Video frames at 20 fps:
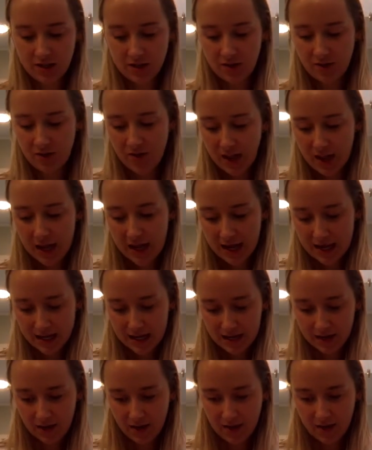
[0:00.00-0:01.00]

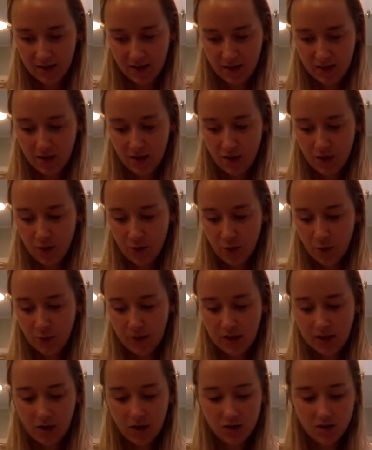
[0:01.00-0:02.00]
Then we
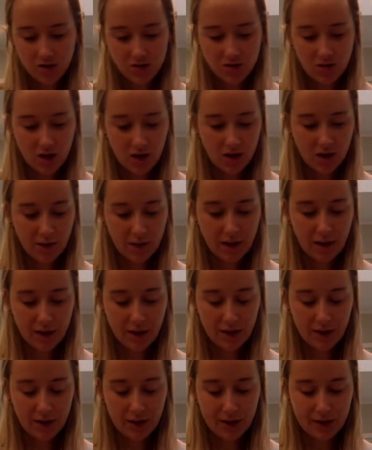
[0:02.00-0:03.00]
can also talk
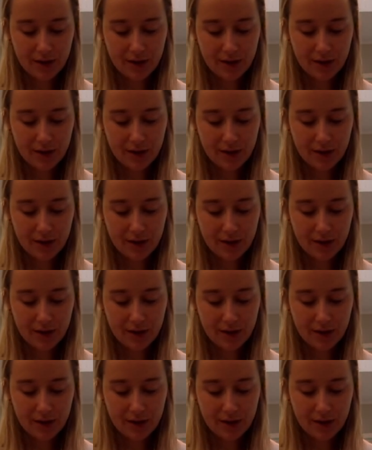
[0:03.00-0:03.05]
about